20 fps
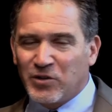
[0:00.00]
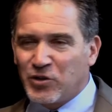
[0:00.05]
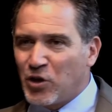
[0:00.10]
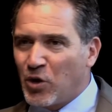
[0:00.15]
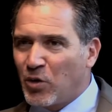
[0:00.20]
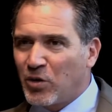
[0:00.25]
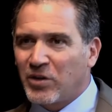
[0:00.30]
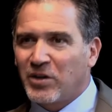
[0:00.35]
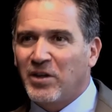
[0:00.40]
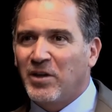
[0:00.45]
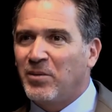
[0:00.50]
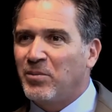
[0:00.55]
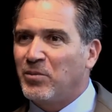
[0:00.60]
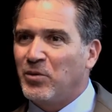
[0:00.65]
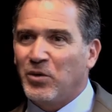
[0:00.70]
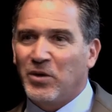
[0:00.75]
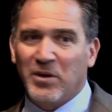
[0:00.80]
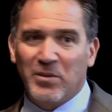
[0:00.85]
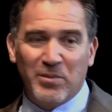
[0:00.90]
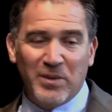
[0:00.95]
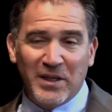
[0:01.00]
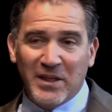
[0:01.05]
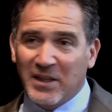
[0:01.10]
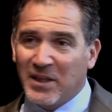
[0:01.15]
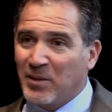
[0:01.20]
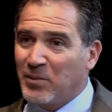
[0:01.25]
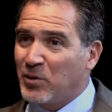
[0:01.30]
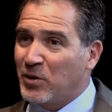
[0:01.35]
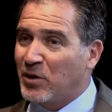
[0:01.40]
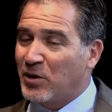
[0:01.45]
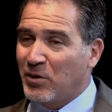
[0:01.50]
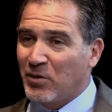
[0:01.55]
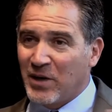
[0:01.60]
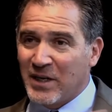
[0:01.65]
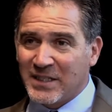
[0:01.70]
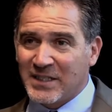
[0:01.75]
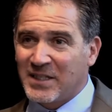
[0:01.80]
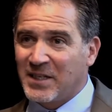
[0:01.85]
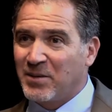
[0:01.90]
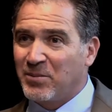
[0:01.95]
choke them, you can beat them, you can
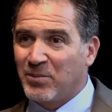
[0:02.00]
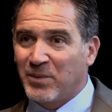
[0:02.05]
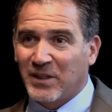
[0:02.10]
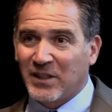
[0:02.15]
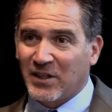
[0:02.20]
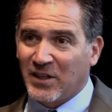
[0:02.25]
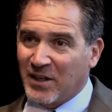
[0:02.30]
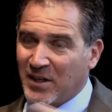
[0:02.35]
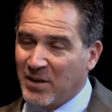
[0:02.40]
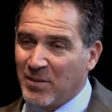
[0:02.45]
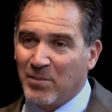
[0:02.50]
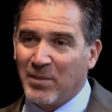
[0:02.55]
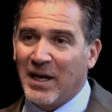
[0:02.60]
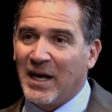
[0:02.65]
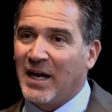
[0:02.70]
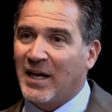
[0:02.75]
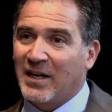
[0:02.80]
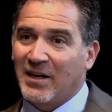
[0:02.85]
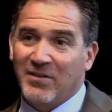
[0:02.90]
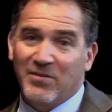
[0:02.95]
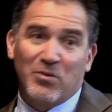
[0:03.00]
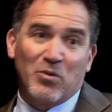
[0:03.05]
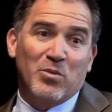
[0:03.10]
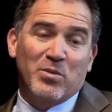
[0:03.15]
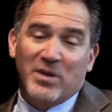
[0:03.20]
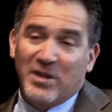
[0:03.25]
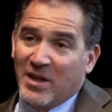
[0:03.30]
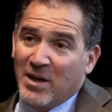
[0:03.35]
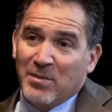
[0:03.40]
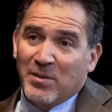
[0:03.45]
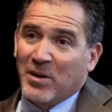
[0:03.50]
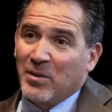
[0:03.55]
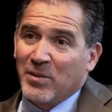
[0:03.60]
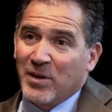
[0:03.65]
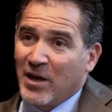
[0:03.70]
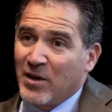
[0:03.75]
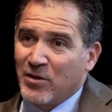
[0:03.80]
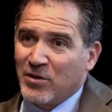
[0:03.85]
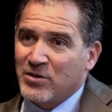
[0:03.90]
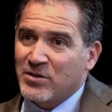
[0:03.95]
arrest them, but they're going to come back, and if it won't be them, it'll be
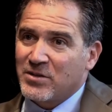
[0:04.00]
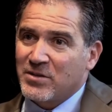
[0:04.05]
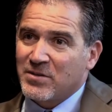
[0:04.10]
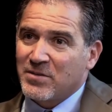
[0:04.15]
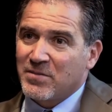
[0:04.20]
others.